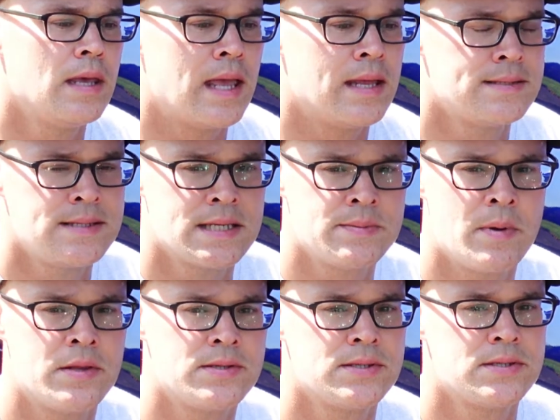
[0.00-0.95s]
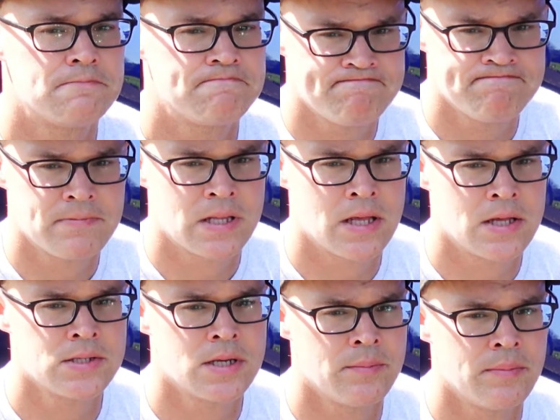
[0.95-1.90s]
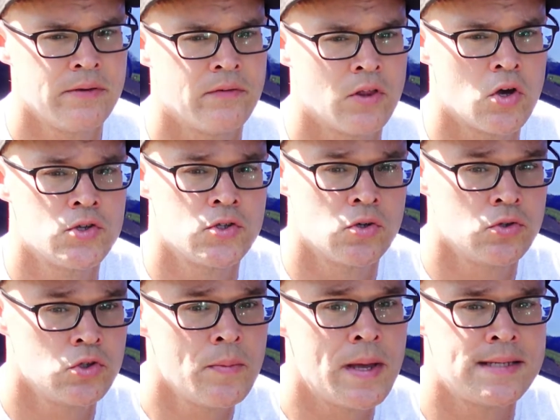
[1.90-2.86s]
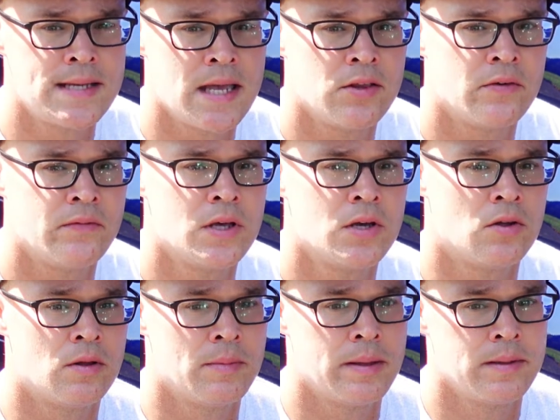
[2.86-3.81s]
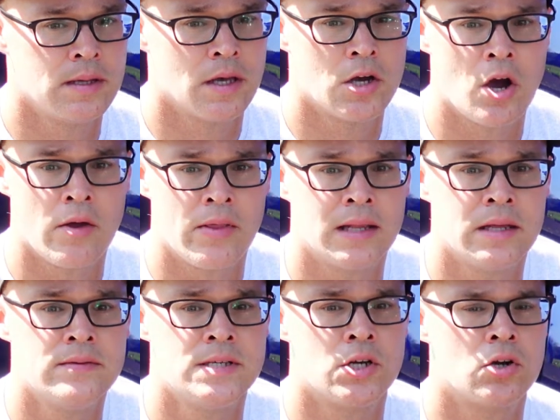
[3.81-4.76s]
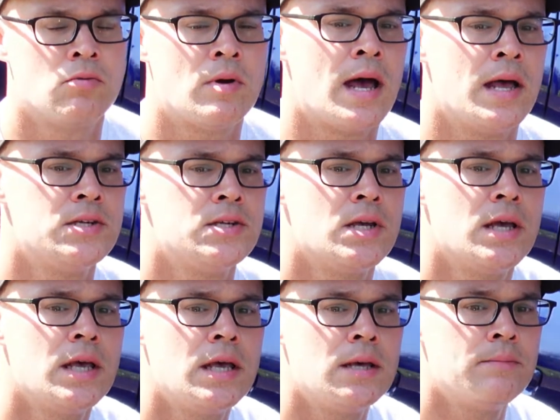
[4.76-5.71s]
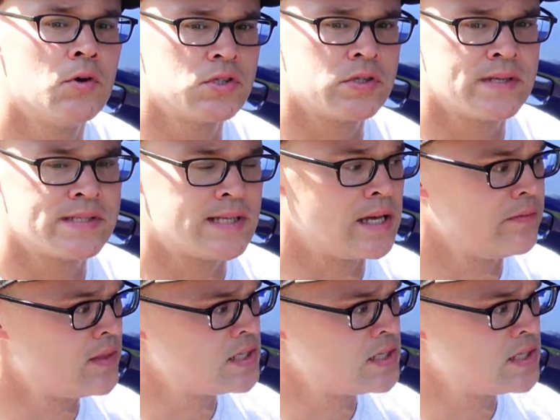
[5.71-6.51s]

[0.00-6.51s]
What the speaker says: and 6 months is going to be for those who do maintain their vehicle and maybe a car that lives in a garage most of its life.